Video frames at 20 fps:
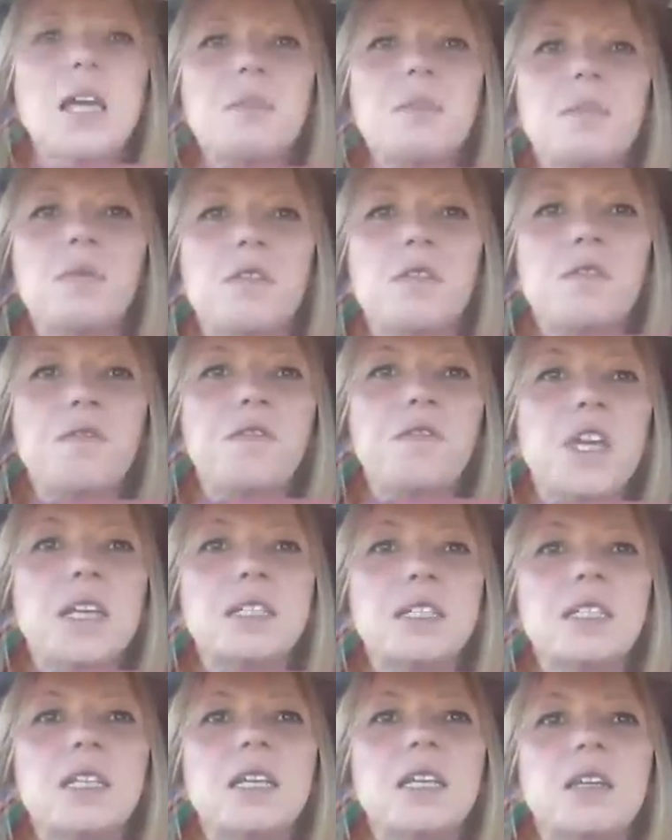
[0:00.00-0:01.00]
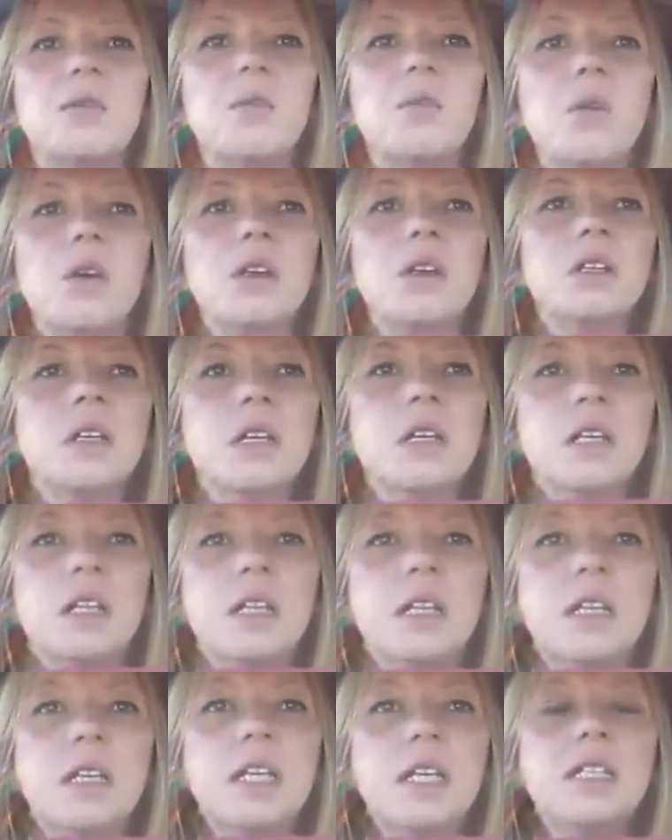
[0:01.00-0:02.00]
keep fixing what
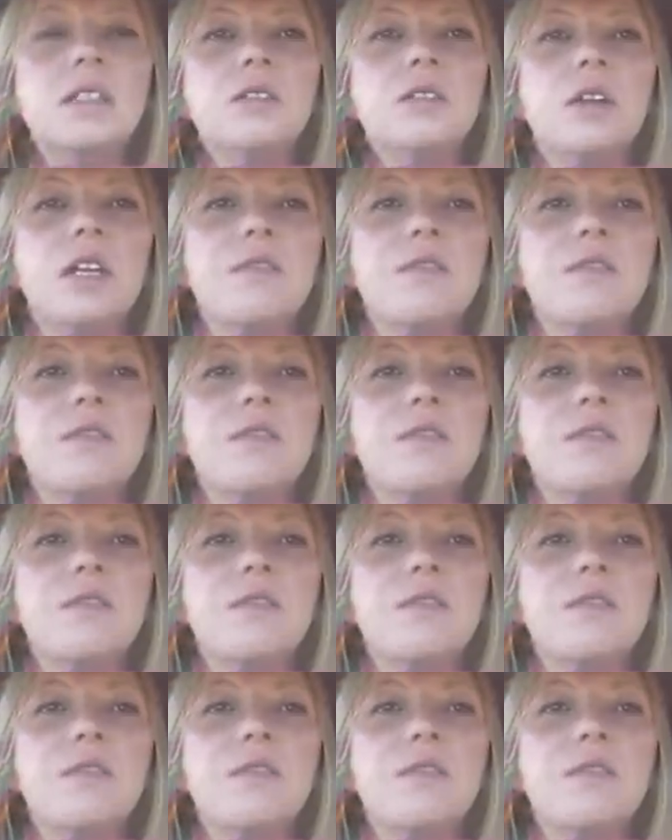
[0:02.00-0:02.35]
is not